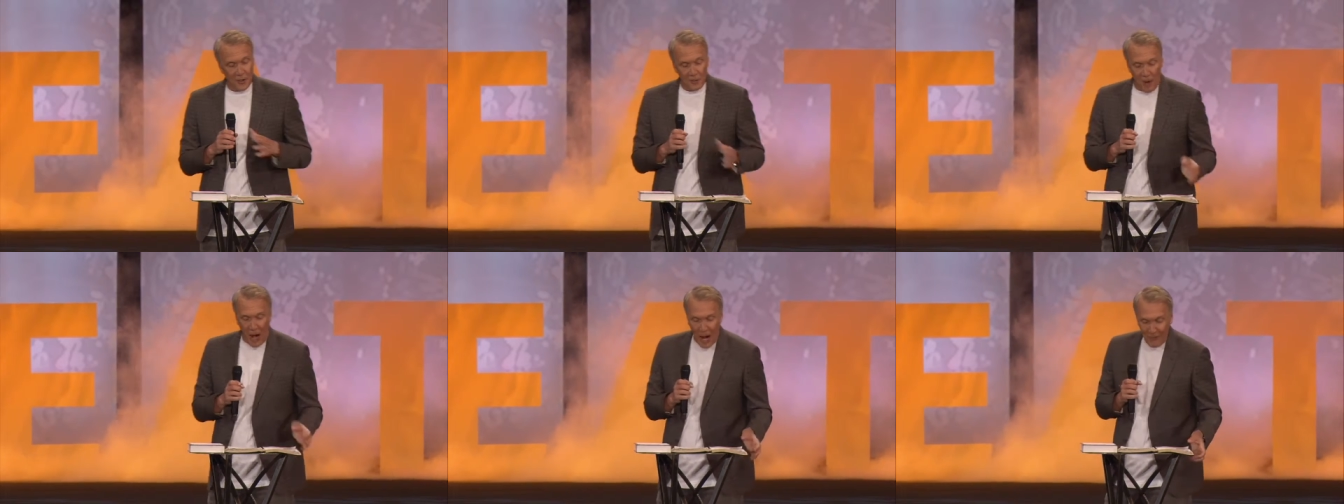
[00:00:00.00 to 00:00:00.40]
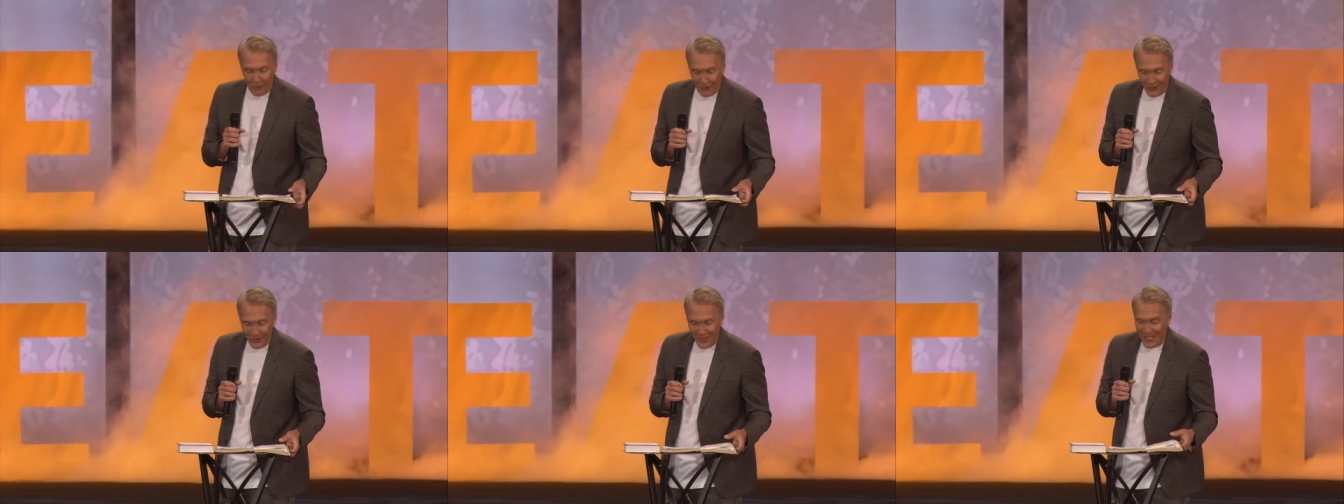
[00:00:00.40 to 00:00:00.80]
the
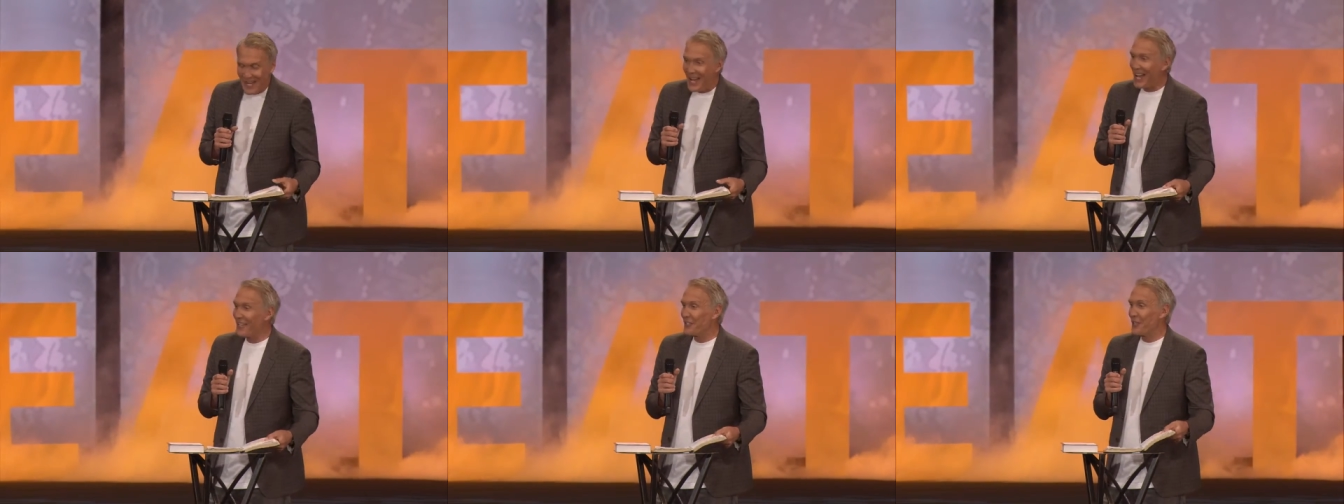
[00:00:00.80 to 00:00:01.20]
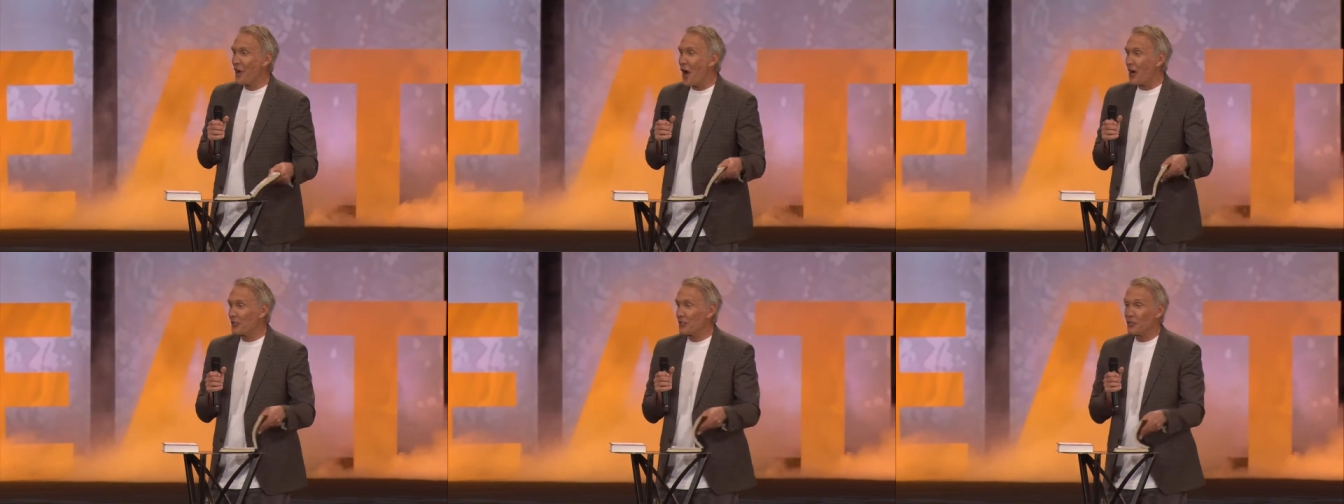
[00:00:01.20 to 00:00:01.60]
Bible as an
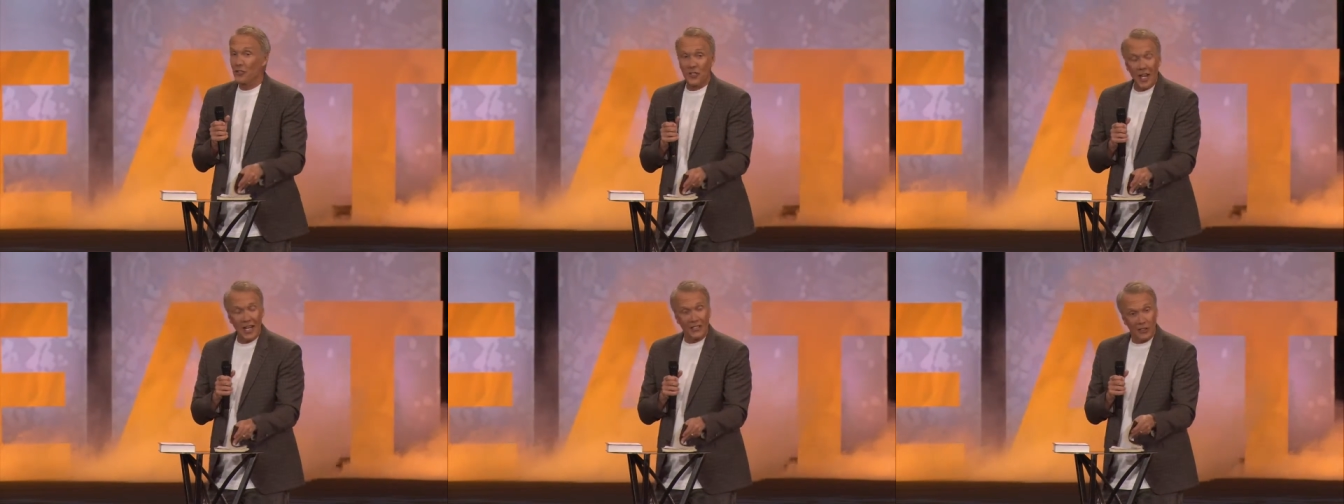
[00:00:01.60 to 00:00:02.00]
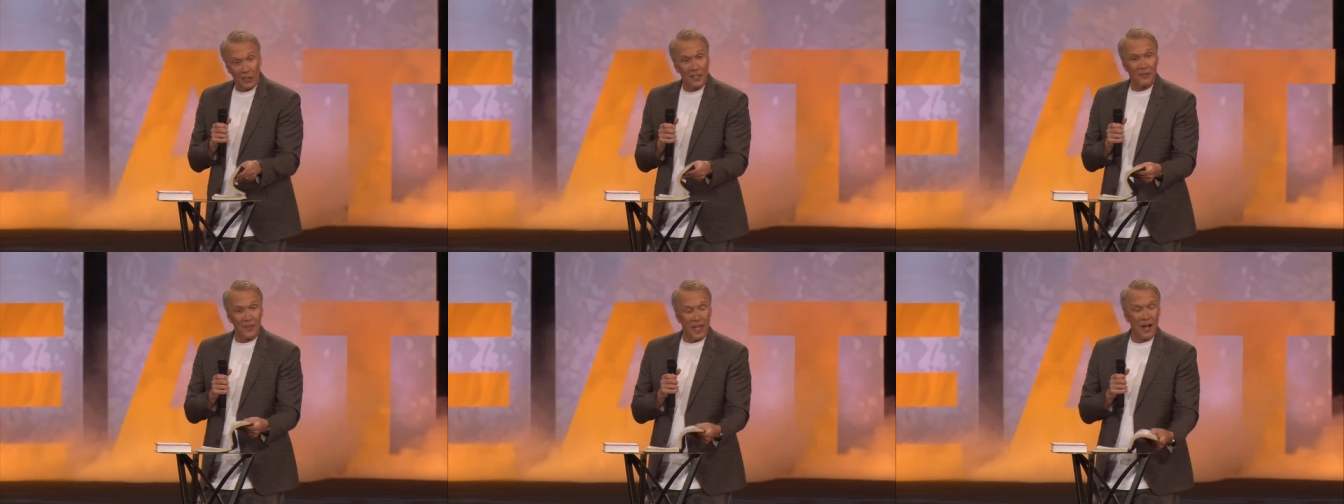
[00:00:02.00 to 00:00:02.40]
oxygen tank to
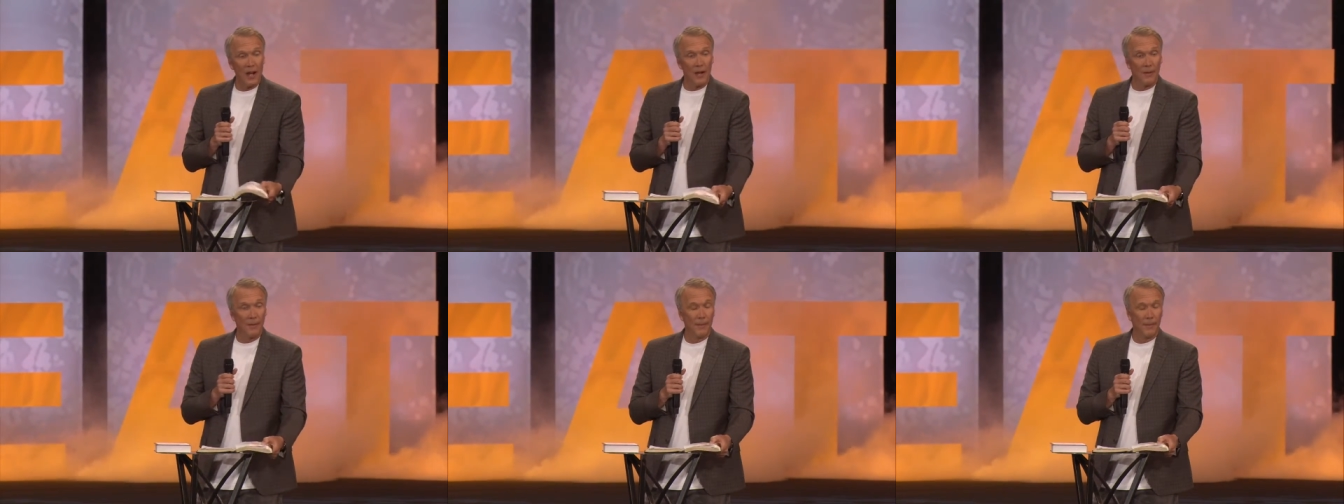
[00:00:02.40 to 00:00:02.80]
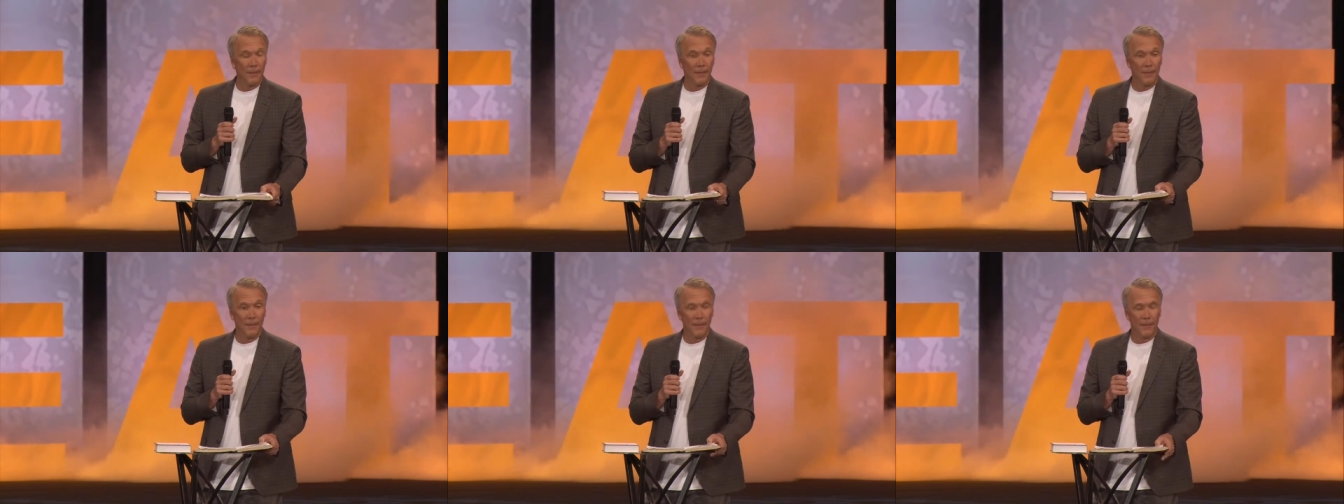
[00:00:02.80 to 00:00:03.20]
live that out.
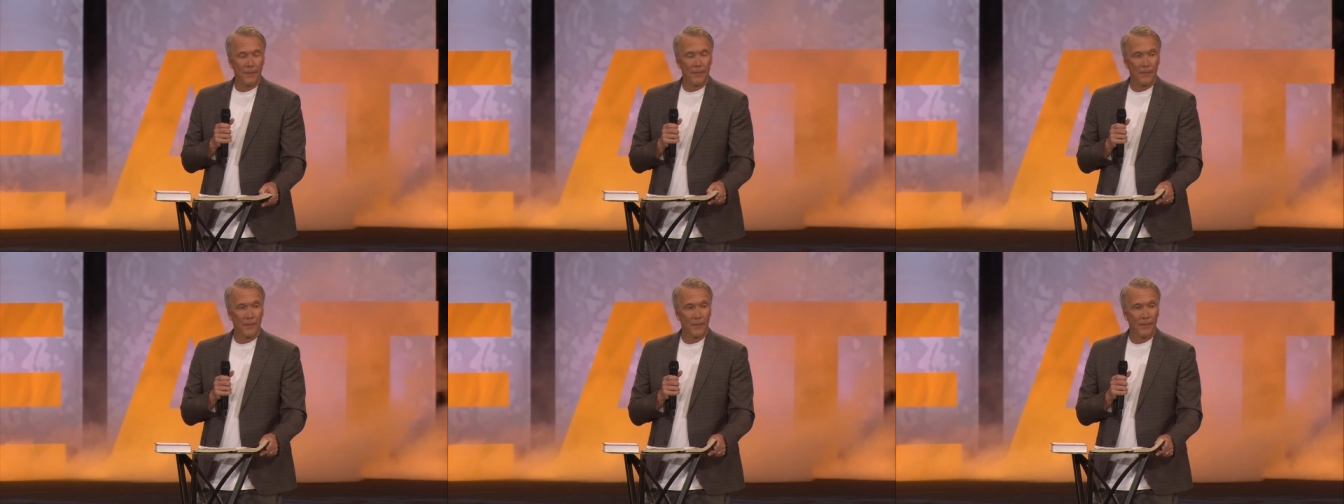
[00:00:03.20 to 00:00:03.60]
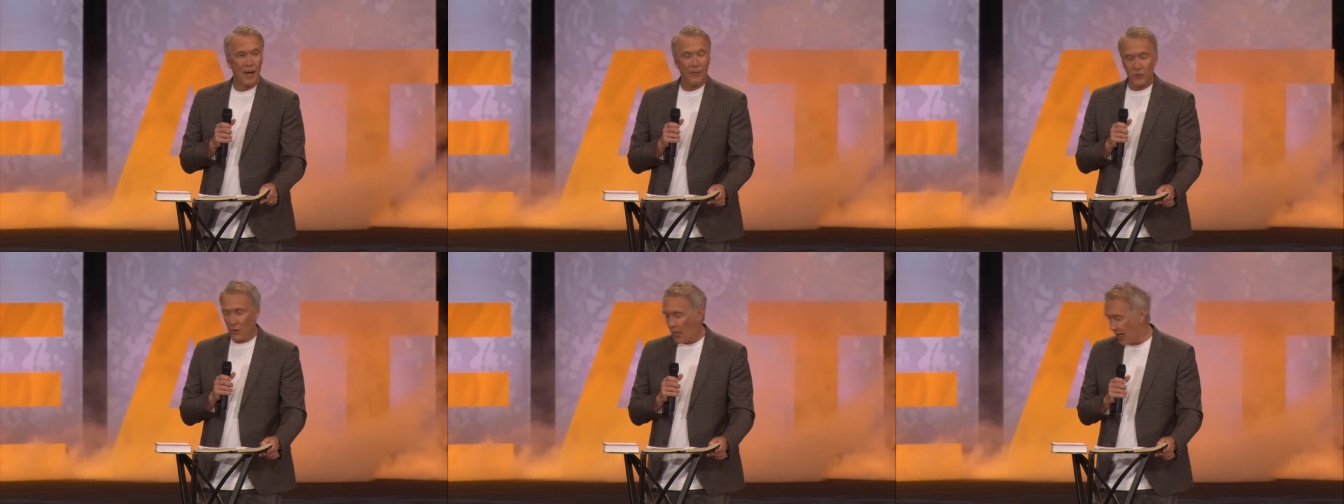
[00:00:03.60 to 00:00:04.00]

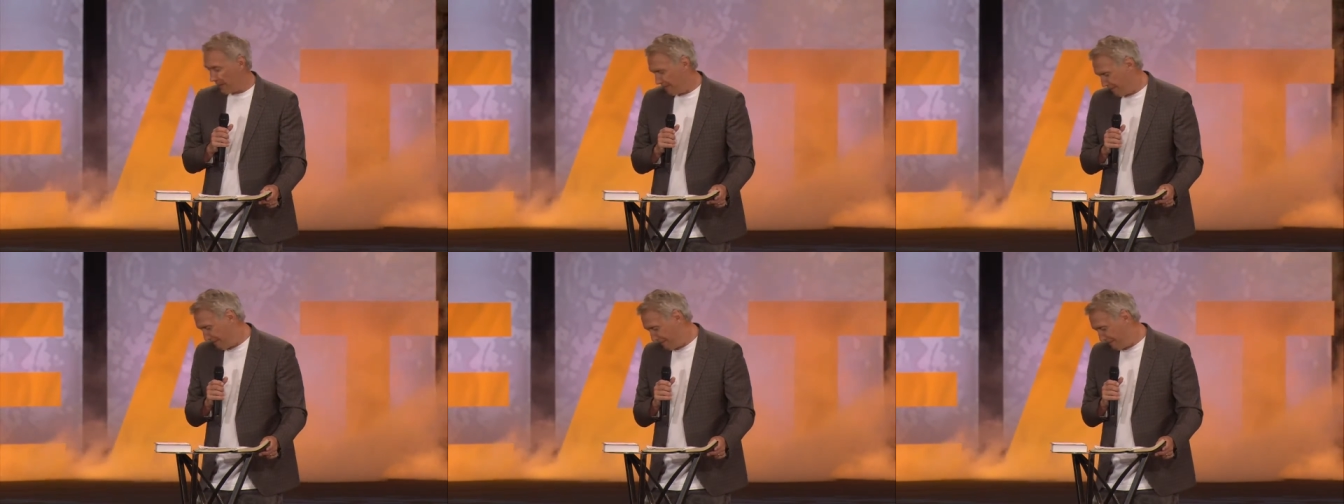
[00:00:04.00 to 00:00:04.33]
I've tried.